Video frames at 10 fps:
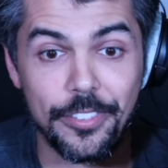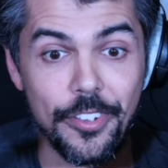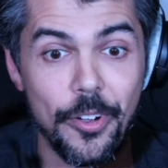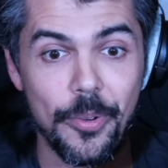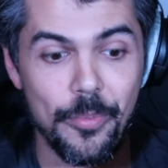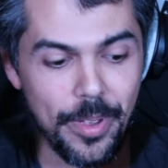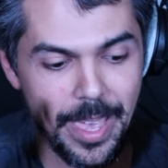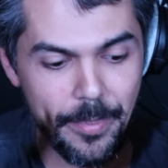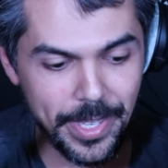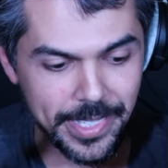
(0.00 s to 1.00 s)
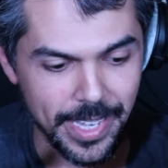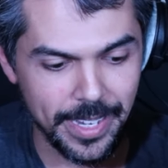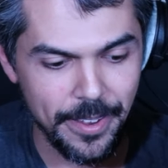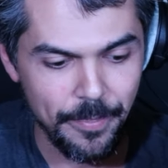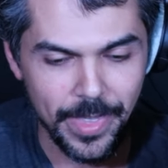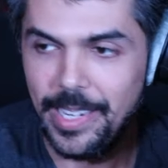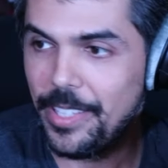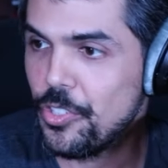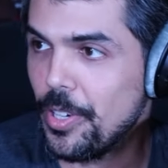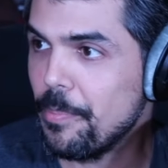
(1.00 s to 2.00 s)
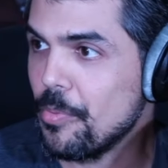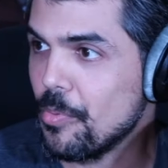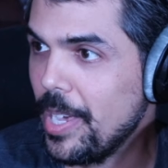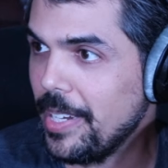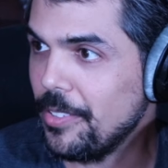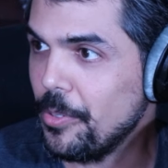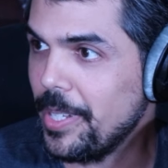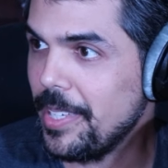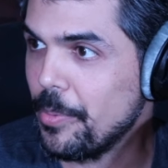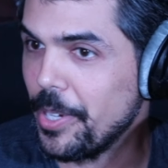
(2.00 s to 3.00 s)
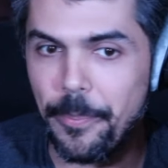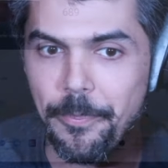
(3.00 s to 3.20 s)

So, with that being said, let's jump right into it. Here we go.